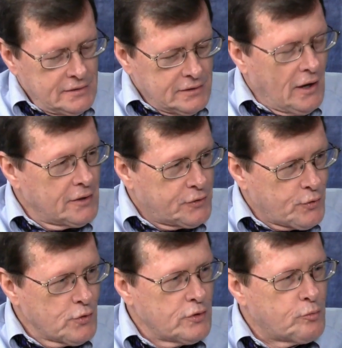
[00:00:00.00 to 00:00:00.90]
gone
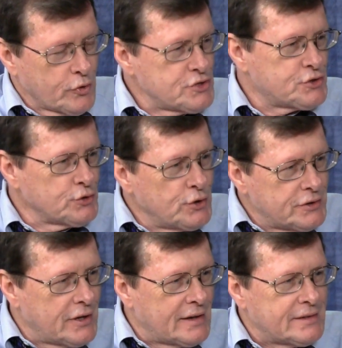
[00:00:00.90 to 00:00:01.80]
through the priesthood
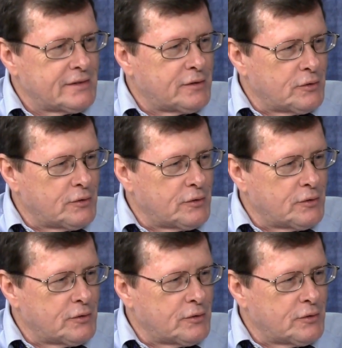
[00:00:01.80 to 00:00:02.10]
and I'd right.